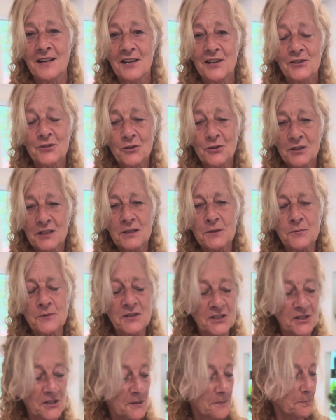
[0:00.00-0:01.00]
So this
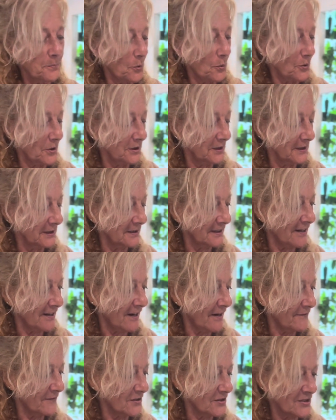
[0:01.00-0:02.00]
was an important little
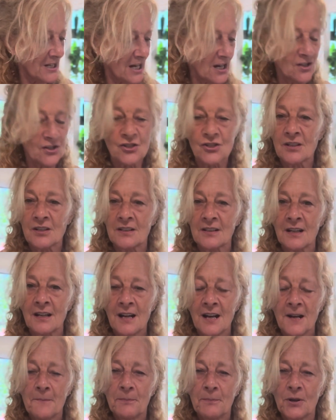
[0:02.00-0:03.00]
conversation
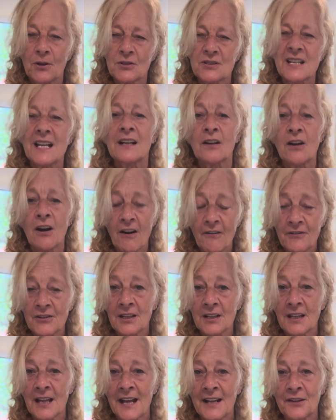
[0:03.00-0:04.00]
because I covered a
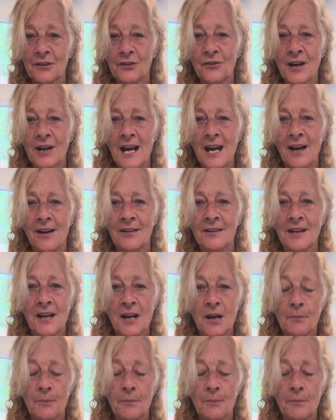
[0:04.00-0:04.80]
lot of ground,